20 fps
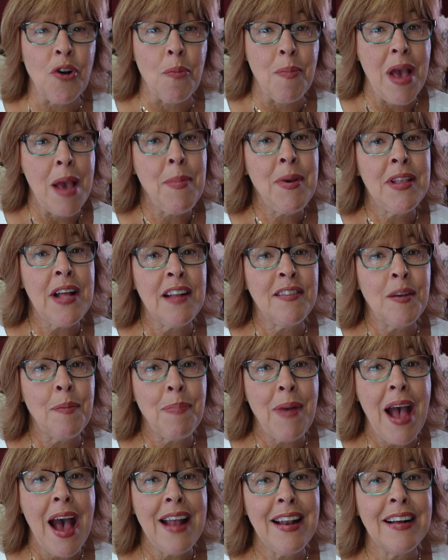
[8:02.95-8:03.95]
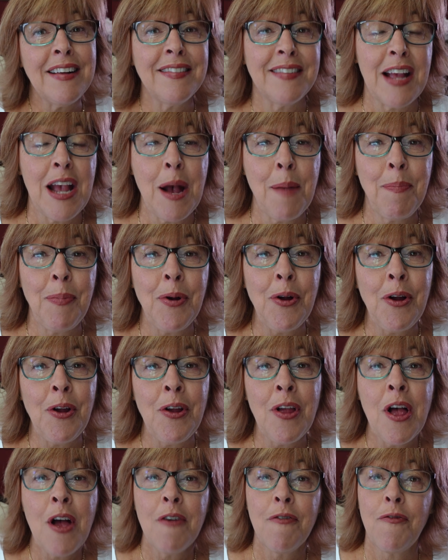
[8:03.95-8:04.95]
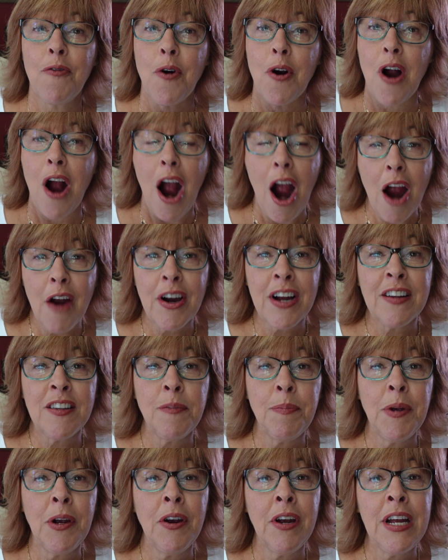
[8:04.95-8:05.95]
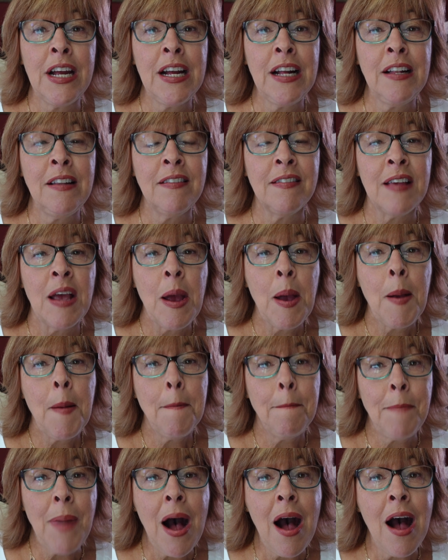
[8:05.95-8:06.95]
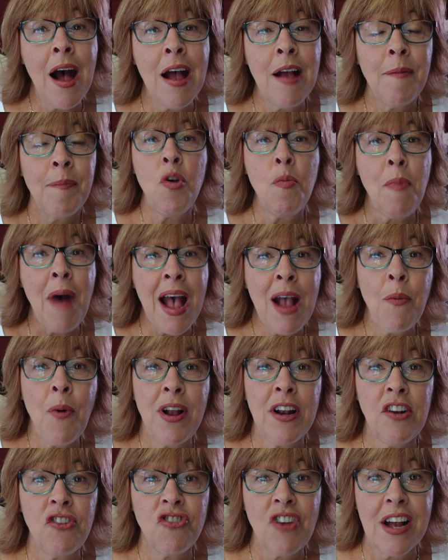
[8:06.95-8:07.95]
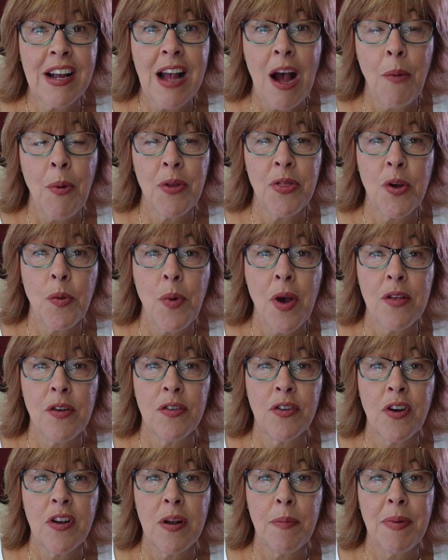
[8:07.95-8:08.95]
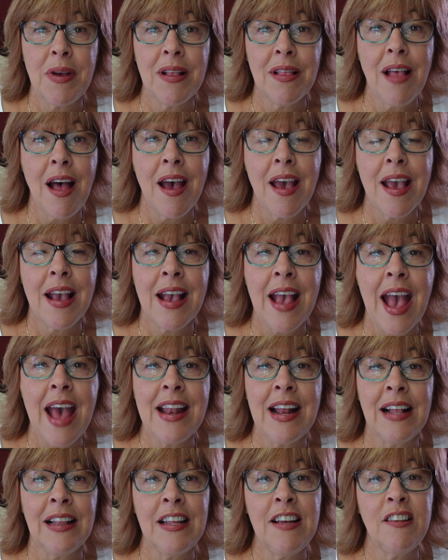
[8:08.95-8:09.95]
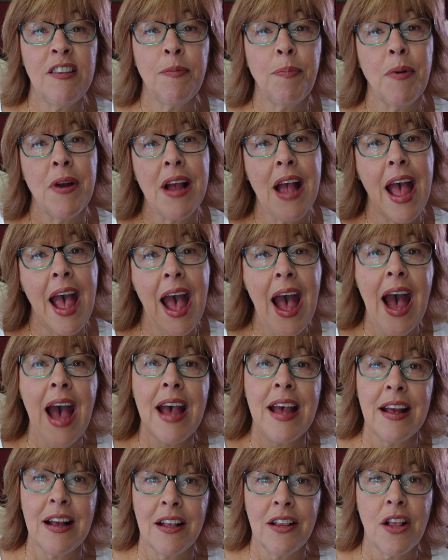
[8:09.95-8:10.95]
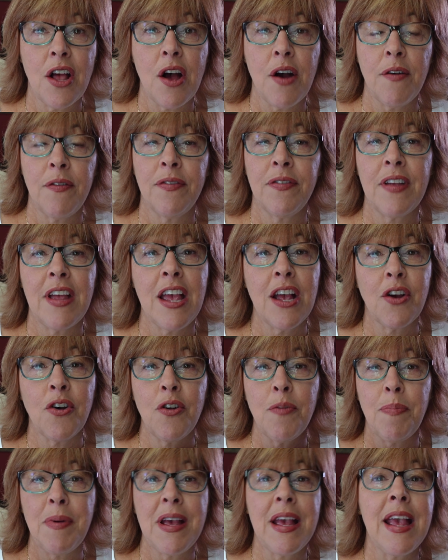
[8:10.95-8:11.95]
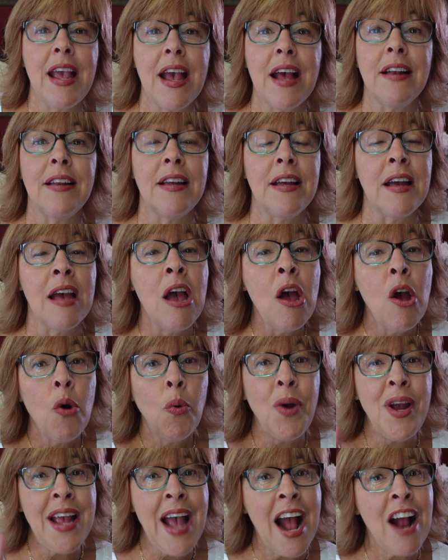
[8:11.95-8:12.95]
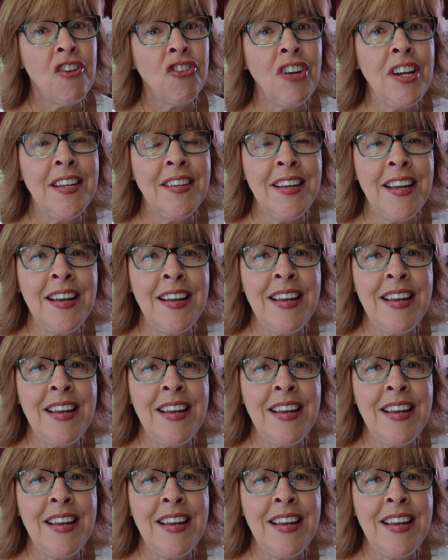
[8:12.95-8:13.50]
maybe that's a bad example for our experience. But you might want to check out what the weather's going to be like and at least bring a hat and gloves. It could be handy. We actually did